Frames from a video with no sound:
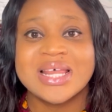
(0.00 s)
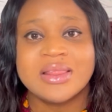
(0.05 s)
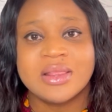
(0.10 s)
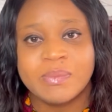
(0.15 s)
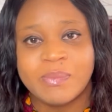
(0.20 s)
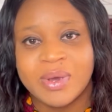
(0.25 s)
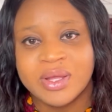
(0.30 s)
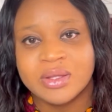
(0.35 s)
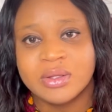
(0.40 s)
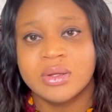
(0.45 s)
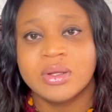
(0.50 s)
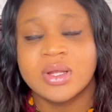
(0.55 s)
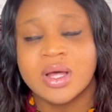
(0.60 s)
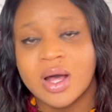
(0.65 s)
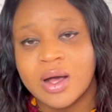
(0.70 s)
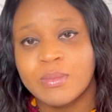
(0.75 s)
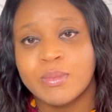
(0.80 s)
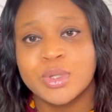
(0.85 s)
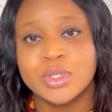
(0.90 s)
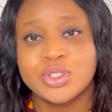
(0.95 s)
depending on
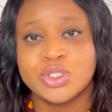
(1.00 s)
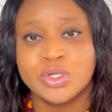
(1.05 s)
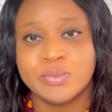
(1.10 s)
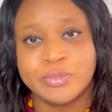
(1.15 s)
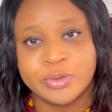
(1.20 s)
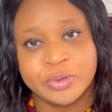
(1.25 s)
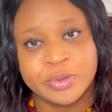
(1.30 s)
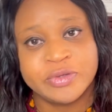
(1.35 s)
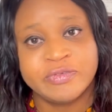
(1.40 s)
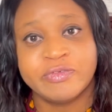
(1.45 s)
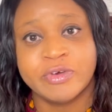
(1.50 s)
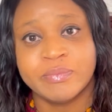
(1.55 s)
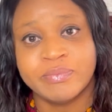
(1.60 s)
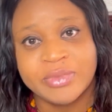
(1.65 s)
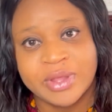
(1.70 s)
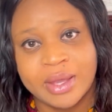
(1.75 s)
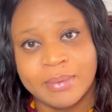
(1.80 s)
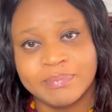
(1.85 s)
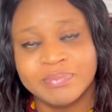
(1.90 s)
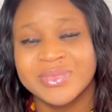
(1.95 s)
how much you borrowed from
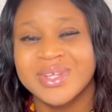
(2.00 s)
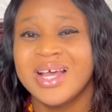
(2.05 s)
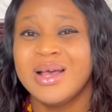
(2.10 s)
them.